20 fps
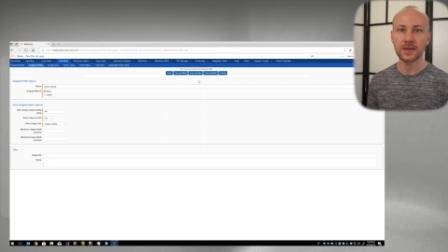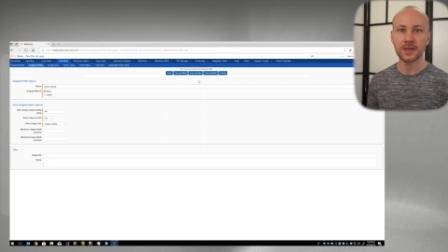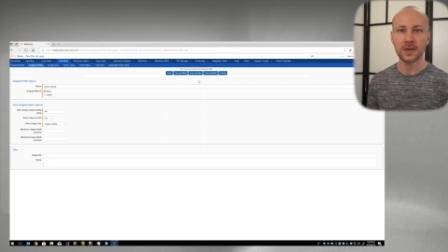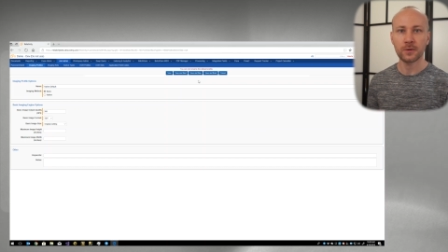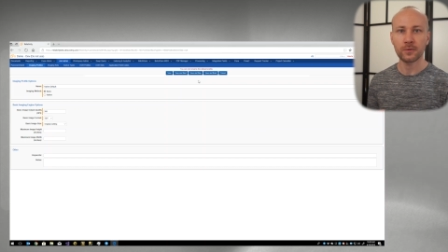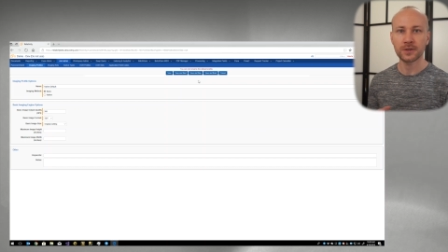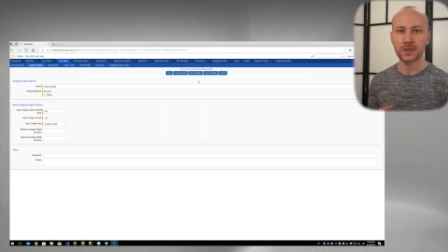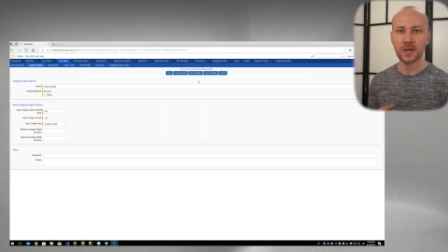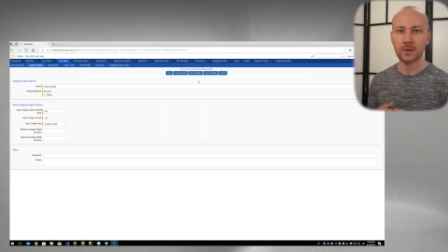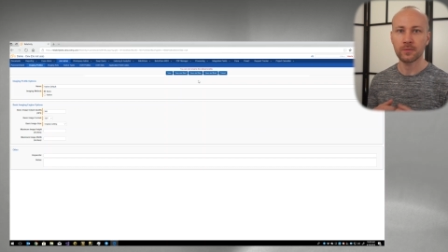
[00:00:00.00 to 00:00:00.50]
and I
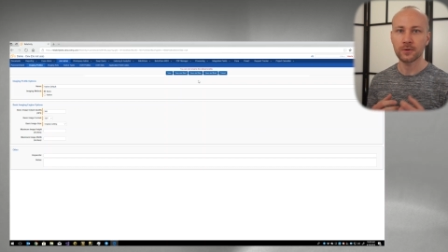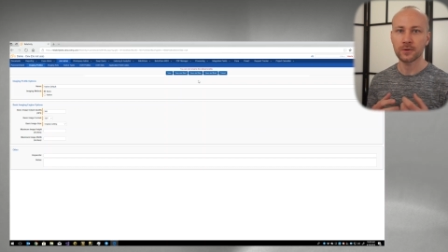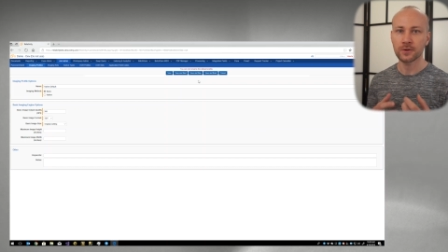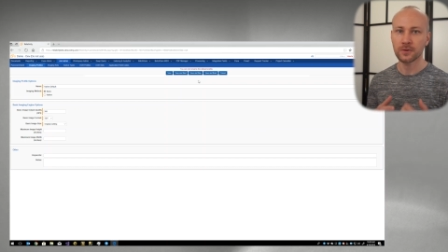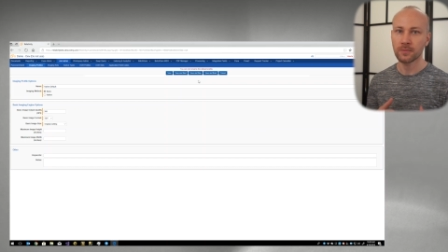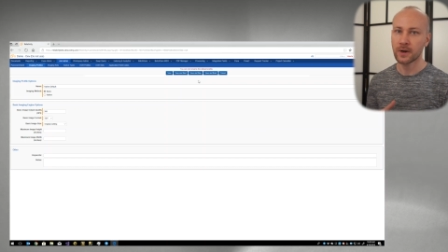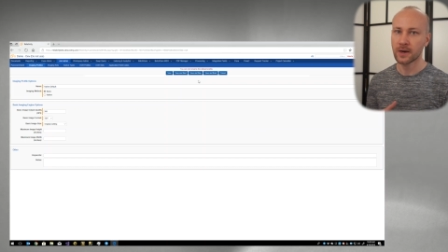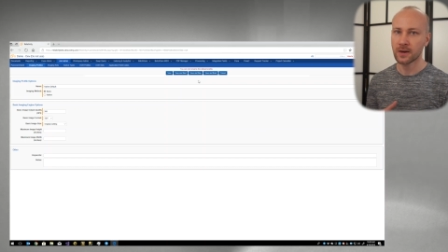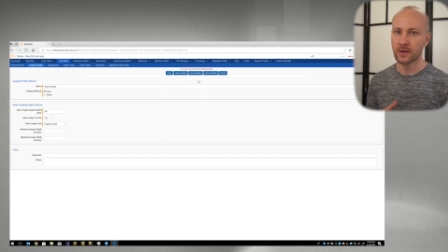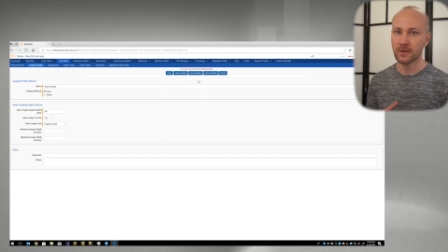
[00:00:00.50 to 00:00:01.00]
was able
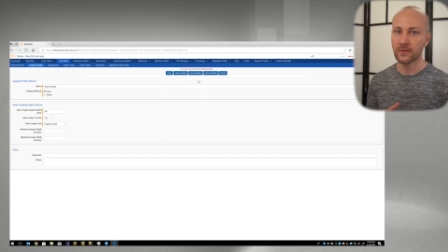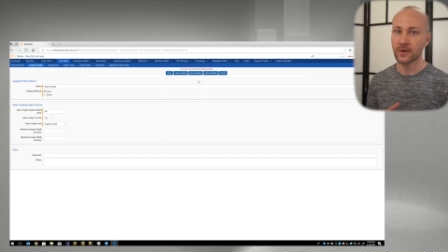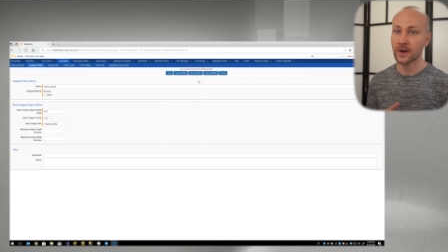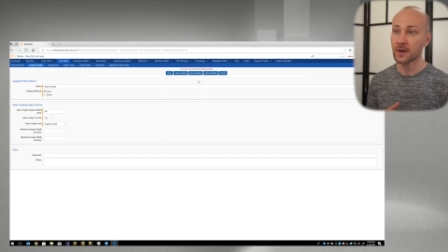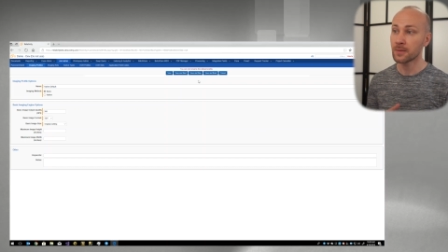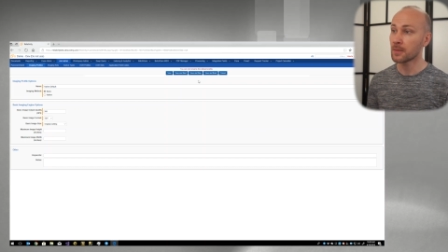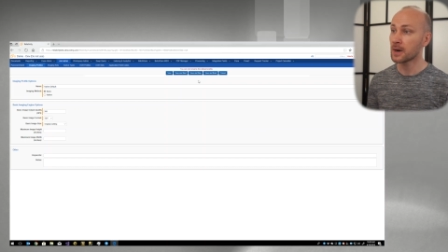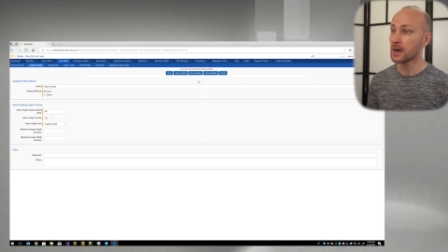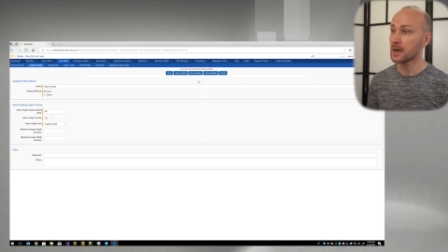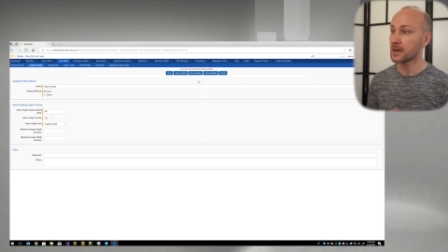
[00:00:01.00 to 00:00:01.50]
to
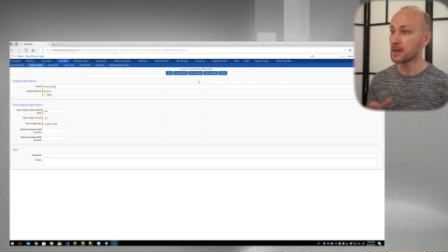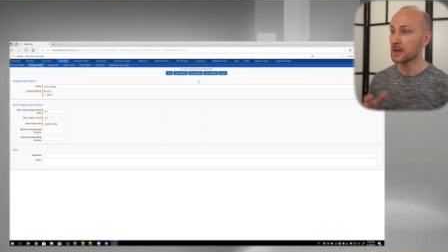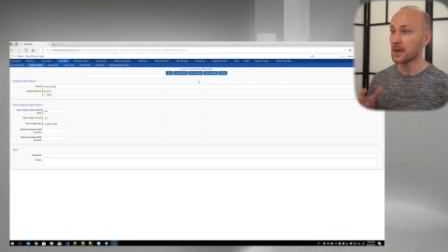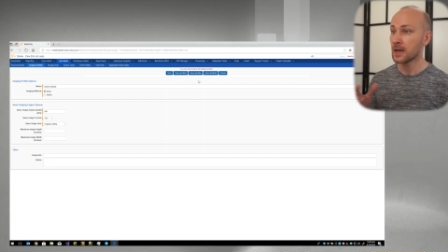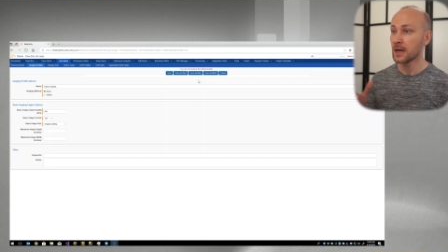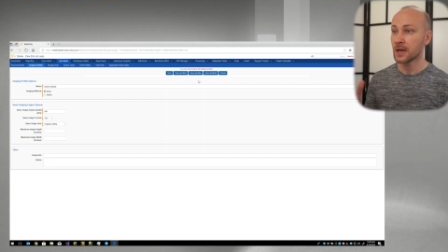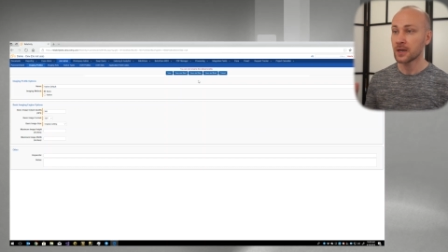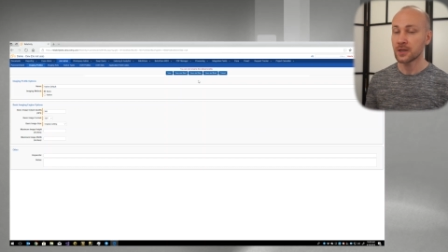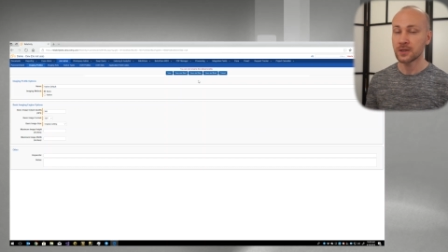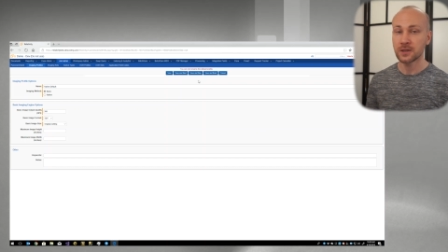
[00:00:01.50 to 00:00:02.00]
modify my
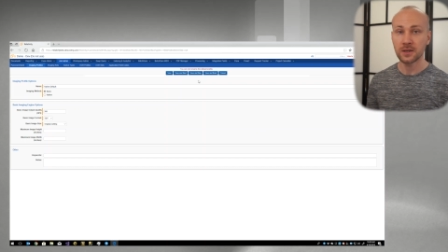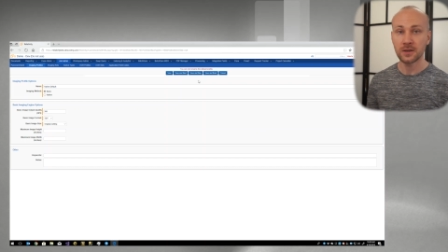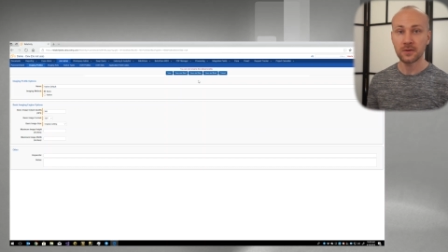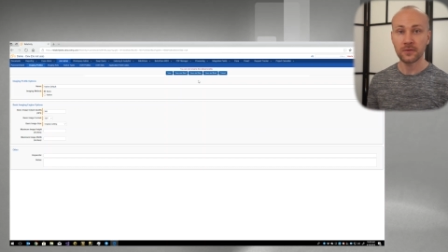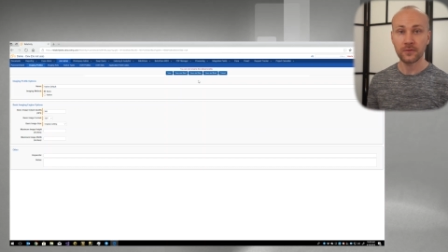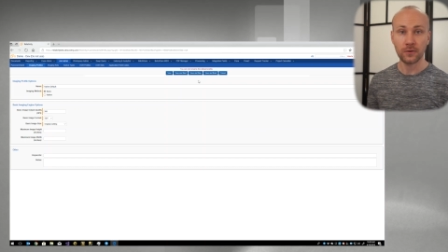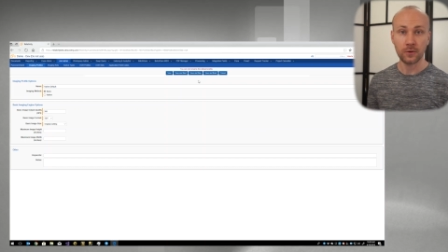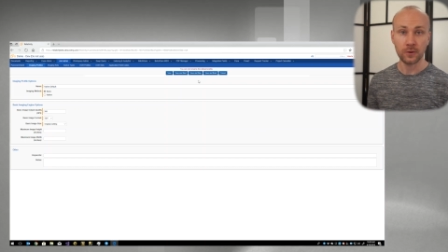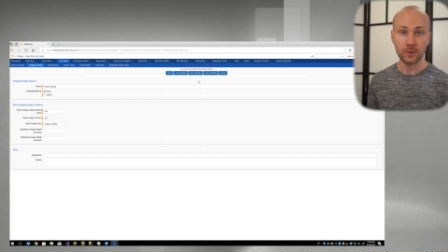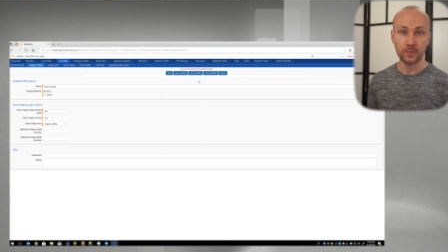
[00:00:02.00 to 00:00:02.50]

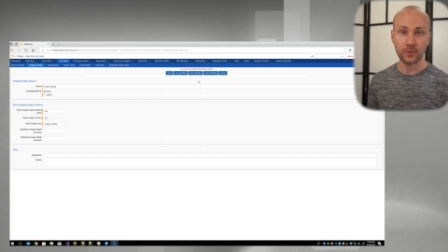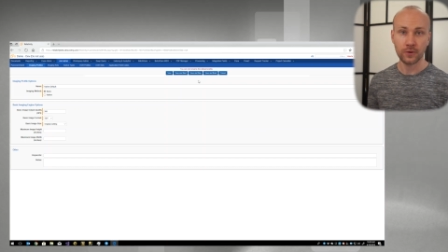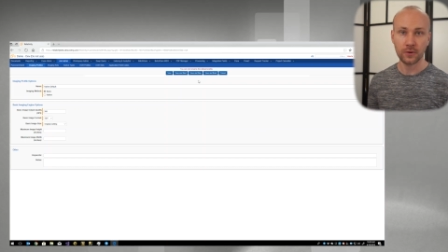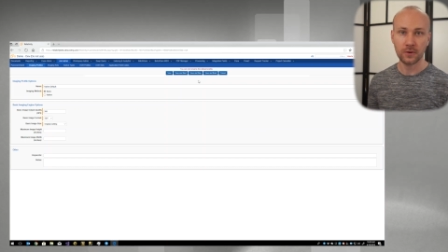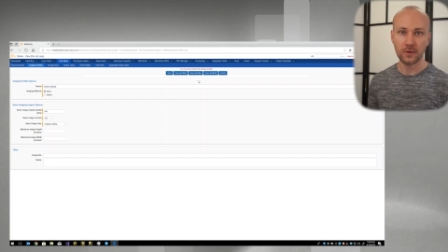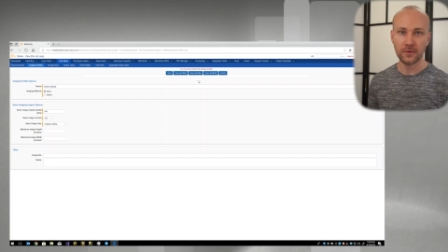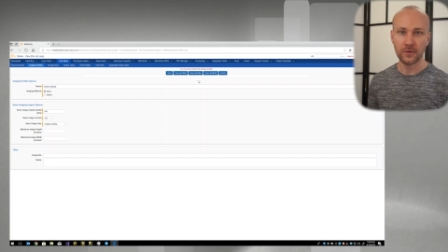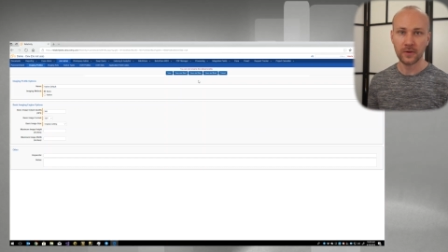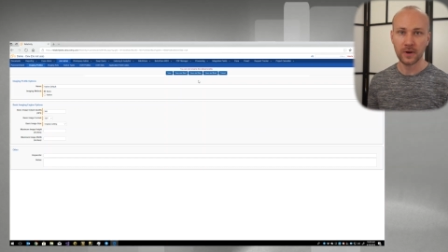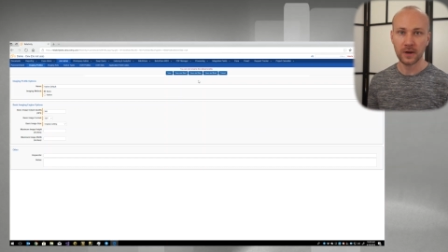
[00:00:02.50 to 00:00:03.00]
default
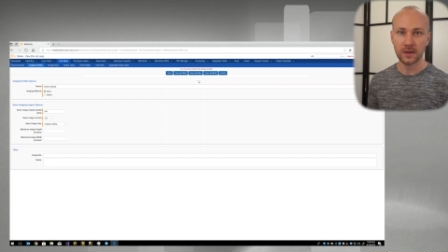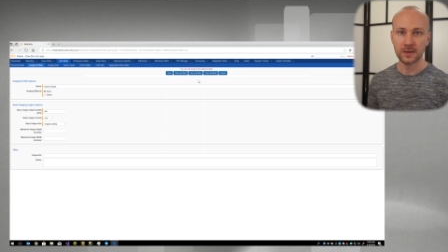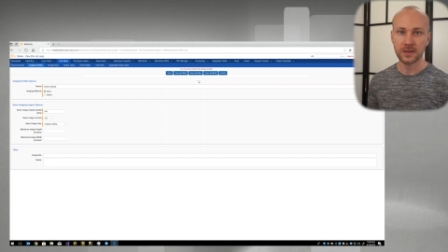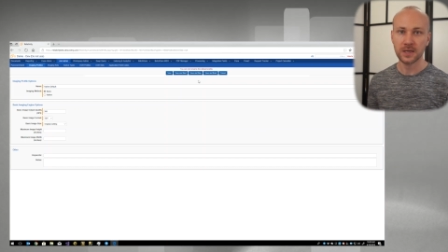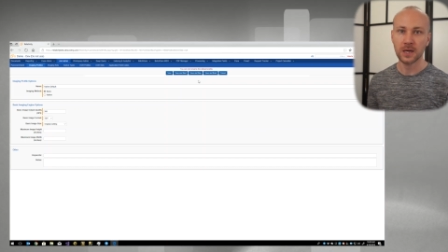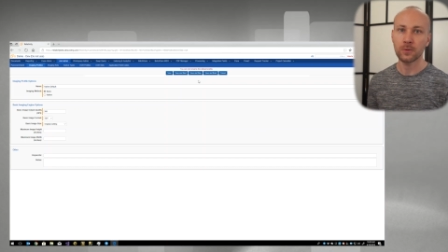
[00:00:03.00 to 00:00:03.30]
profiles.